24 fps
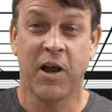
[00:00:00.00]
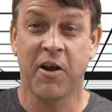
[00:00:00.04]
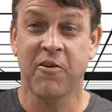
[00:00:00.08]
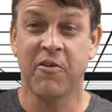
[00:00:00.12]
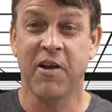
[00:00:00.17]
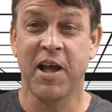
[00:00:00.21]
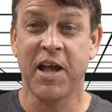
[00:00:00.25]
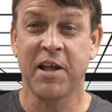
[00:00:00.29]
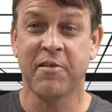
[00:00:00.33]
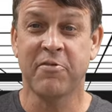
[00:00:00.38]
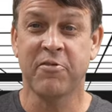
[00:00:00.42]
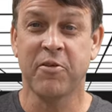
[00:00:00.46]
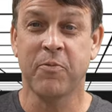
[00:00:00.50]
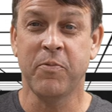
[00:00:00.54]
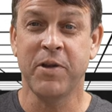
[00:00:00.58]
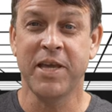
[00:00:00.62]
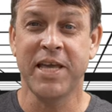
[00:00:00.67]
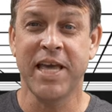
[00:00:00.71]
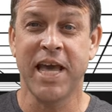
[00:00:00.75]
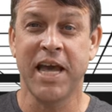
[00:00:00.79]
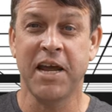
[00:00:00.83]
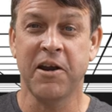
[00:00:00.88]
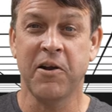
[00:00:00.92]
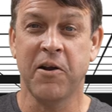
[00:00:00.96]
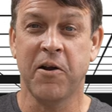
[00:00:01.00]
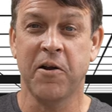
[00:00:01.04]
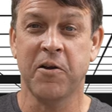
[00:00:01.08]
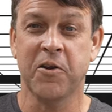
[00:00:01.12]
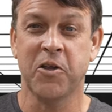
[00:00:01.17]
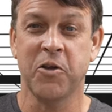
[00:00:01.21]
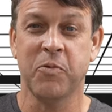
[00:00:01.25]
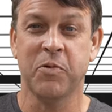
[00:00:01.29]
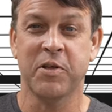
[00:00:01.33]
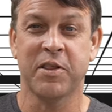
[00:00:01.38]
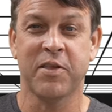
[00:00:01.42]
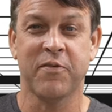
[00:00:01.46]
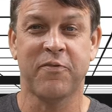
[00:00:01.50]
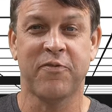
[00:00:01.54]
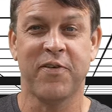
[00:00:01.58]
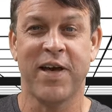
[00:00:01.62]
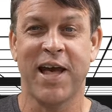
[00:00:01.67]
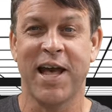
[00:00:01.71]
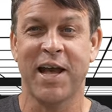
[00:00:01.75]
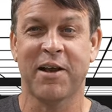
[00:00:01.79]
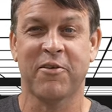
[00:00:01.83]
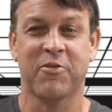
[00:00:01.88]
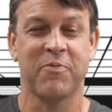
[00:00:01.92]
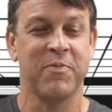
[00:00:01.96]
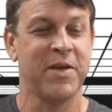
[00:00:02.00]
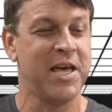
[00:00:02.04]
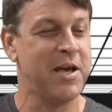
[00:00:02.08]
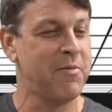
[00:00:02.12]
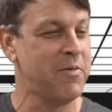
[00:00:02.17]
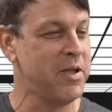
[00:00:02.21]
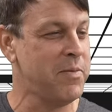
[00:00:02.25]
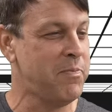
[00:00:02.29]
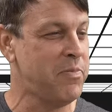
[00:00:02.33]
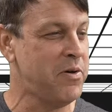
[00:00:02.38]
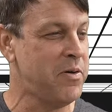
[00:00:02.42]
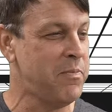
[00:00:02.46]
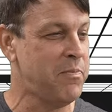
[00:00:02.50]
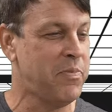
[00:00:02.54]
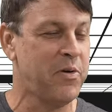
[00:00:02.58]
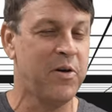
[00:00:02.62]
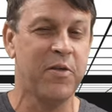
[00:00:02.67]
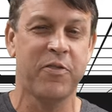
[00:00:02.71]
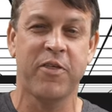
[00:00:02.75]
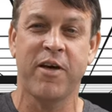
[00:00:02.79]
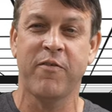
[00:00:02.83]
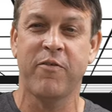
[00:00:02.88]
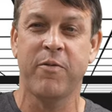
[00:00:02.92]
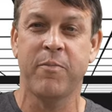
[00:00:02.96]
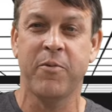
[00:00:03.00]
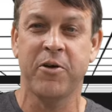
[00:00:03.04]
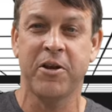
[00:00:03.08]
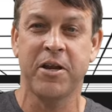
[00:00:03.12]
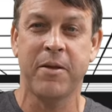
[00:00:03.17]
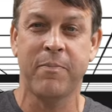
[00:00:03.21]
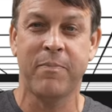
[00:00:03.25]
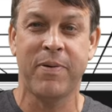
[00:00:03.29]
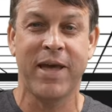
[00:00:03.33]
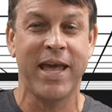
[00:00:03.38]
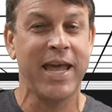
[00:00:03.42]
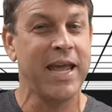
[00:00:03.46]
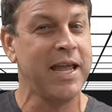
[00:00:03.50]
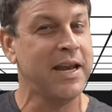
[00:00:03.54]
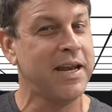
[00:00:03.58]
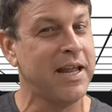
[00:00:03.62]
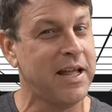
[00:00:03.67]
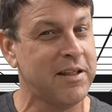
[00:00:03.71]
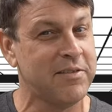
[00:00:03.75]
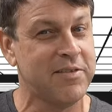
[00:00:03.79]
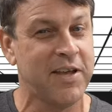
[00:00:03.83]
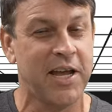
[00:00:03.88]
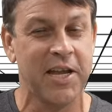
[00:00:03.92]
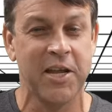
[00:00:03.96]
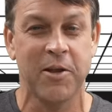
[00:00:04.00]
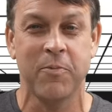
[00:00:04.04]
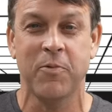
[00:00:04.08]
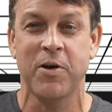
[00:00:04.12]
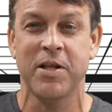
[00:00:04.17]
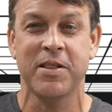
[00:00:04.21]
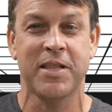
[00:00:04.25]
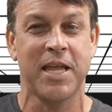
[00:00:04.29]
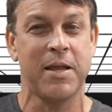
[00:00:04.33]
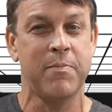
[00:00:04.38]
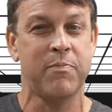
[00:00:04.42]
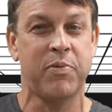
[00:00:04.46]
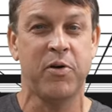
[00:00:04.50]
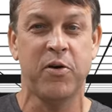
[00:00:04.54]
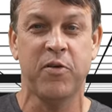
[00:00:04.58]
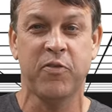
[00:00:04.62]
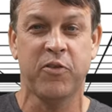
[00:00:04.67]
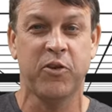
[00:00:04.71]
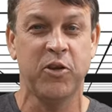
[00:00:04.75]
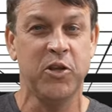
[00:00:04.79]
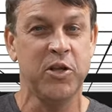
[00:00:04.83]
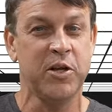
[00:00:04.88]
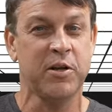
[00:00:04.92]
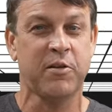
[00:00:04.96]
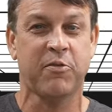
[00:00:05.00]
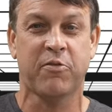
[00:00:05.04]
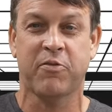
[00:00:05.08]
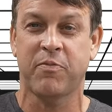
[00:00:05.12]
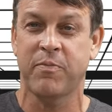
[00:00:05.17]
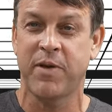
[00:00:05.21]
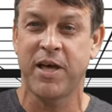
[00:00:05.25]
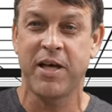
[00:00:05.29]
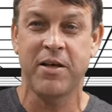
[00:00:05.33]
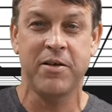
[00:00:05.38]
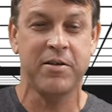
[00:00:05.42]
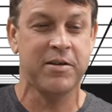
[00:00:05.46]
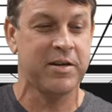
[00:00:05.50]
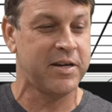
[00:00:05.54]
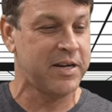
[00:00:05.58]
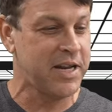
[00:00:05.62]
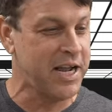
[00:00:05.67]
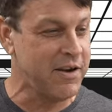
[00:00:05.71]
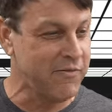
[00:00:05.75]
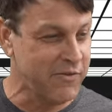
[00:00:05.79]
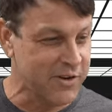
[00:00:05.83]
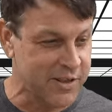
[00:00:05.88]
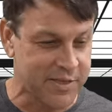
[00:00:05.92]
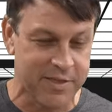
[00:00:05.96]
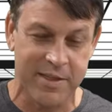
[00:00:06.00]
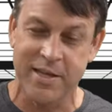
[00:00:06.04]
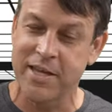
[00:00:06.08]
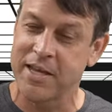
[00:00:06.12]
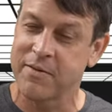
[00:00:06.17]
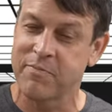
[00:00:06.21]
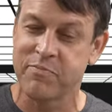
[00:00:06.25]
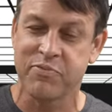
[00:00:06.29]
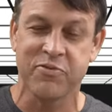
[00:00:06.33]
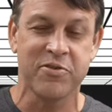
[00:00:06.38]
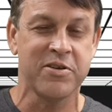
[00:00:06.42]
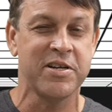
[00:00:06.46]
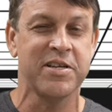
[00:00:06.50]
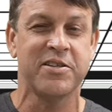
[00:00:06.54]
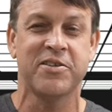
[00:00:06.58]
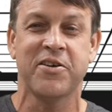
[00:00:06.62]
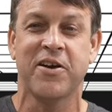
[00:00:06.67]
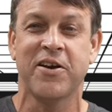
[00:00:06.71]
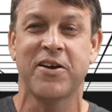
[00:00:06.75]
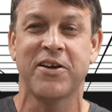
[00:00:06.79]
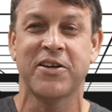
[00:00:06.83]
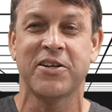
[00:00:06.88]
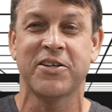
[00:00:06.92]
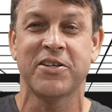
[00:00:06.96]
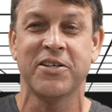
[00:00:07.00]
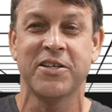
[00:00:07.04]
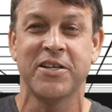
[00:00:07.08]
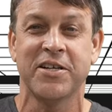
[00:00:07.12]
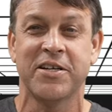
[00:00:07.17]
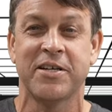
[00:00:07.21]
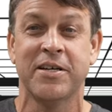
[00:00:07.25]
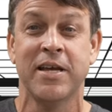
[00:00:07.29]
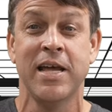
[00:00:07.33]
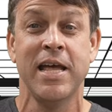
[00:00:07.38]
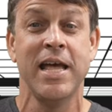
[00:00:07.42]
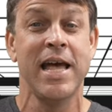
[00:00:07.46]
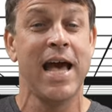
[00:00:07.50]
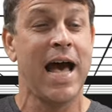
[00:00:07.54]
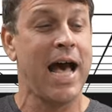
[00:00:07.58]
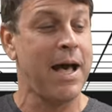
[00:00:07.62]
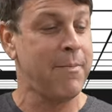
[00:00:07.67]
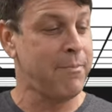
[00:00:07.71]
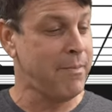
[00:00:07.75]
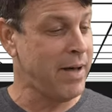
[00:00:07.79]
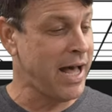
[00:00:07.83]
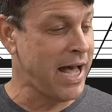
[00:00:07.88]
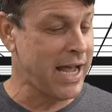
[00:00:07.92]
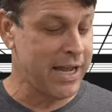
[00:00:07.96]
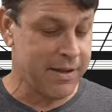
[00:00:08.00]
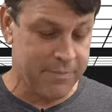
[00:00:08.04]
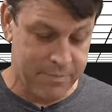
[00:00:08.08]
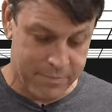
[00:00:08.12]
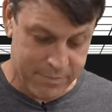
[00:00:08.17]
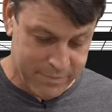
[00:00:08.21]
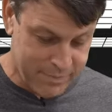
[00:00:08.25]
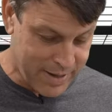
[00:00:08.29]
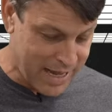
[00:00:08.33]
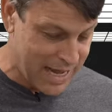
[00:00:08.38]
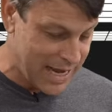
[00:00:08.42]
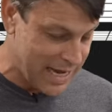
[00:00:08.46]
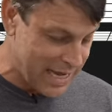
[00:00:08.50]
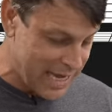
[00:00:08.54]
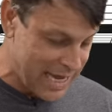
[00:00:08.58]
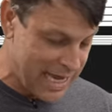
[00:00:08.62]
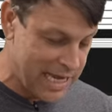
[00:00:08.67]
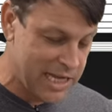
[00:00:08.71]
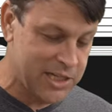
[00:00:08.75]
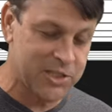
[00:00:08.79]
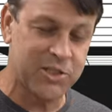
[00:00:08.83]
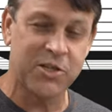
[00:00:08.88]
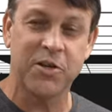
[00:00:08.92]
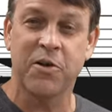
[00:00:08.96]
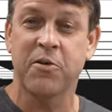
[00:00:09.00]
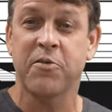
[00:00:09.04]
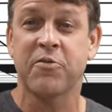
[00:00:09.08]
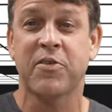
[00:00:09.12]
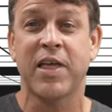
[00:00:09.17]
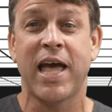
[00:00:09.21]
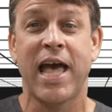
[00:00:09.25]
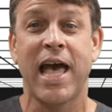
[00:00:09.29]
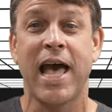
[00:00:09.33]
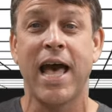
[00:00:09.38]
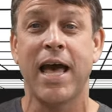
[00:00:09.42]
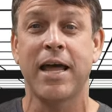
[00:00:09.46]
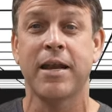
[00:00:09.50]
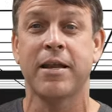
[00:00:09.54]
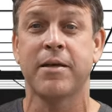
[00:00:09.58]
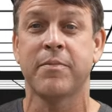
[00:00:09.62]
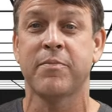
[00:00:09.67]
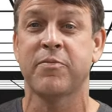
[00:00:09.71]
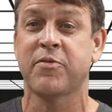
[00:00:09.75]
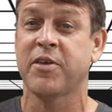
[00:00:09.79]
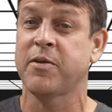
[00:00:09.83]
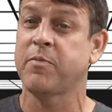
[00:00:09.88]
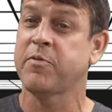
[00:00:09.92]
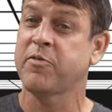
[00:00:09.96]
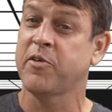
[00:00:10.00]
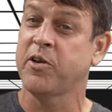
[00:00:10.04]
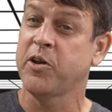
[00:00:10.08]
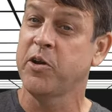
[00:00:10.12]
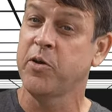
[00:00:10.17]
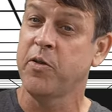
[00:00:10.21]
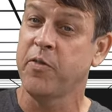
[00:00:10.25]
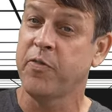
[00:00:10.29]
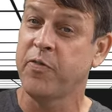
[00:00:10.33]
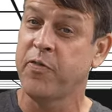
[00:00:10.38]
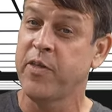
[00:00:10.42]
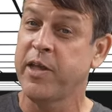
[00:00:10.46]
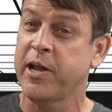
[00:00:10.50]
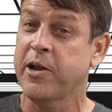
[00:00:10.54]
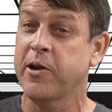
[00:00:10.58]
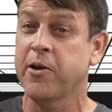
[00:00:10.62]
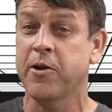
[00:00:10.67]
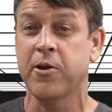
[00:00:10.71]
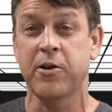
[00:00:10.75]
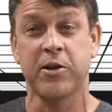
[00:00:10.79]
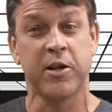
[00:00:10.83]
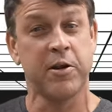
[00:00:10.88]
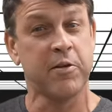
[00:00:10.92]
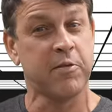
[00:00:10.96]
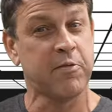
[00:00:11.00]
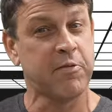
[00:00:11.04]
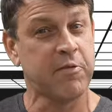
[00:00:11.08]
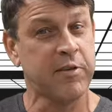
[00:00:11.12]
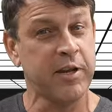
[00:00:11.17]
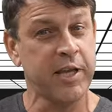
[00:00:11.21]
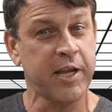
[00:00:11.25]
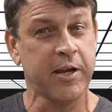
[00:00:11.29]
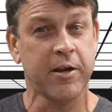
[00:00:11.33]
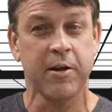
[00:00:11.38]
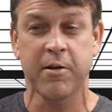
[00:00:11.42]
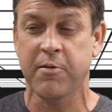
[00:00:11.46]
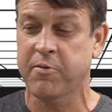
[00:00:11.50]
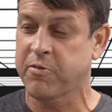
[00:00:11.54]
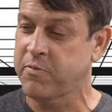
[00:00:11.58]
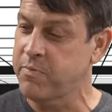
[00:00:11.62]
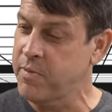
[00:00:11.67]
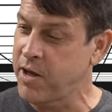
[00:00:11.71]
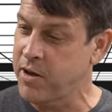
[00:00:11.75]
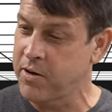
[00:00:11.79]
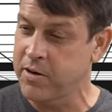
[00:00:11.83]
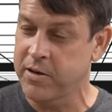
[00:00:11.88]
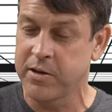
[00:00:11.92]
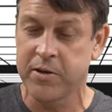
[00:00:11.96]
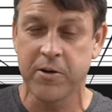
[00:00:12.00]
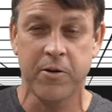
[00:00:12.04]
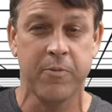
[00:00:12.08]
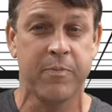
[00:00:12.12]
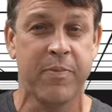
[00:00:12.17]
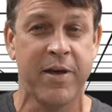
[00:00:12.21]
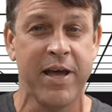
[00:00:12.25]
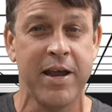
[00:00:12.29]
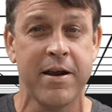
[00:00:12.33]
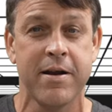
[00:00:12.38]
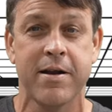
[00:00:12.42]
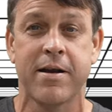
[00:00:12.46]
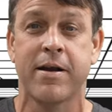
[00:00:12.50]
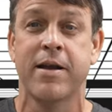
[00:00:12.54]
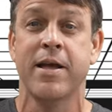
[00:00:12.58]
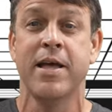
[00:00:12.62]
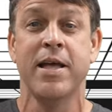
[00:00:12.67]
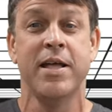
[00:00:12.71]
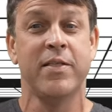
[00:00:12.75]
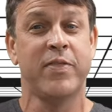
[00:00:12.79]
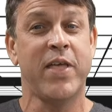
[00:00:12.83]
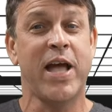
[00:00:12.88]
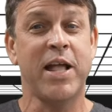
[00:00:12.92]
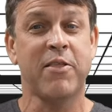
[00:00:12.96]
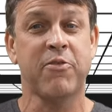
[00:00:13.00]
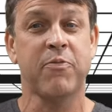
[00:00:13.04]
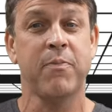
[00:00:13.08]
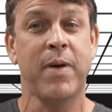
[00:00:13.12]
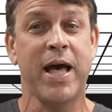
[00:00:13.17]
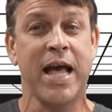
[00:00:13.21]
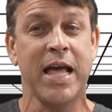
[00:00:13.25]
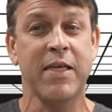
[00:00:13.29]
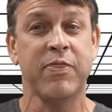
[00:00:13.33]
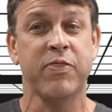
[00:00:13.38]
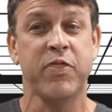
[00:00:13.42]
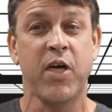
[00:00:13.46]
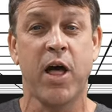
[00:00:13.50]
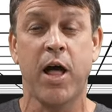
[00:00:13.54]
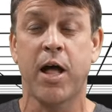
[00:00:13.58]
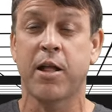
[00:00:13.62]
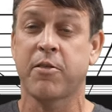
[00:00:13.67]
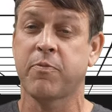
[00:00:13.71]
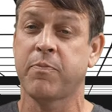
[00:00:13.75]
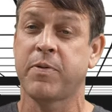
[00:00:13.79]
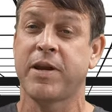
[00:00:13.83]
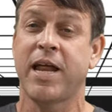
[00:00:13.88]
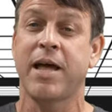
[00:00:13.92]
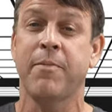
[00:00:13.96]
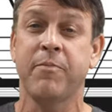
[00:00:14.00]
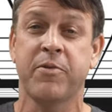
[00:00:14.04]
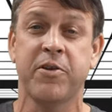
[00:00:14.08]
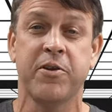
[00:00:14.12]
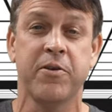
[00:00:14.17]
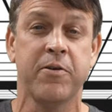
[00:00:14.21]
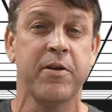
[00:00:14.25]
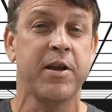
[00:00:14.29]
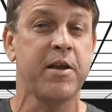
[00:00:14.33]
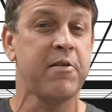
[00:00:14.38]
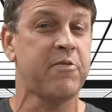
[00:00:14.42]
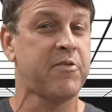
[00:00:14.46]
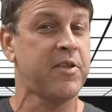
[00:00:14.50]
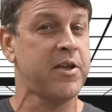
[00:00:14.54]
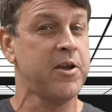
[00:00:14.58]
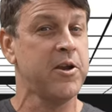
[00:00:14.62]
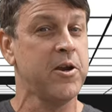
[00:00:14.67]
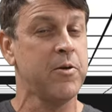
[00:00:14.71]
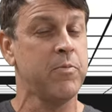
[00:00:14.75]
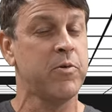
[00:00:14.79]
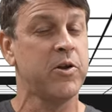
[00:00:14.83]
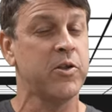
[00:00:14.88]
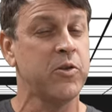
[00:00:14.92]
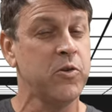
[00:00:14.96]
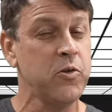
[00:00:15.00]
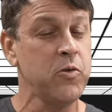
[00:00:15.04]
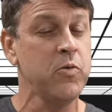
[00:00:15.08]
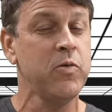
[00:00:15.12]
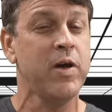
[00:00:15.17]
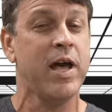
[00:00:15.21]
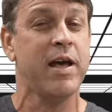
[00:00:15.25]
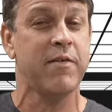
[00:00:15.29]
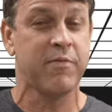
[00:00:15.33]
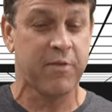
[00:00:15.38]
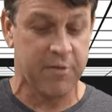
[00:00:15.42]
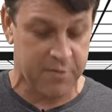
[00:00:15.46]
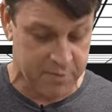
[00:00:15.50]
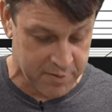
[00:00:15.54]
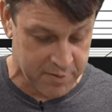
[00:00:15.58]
All right, so we can't argue with the facts, man. We put both of them on the paint, and I'll tell you what, they both look, smelled, and everything pretty darn good. My edge goes to Adam's. It was a little thicker, a little slicker, smelled a little better. That's my thoughts, but I'm curious to hear what you have to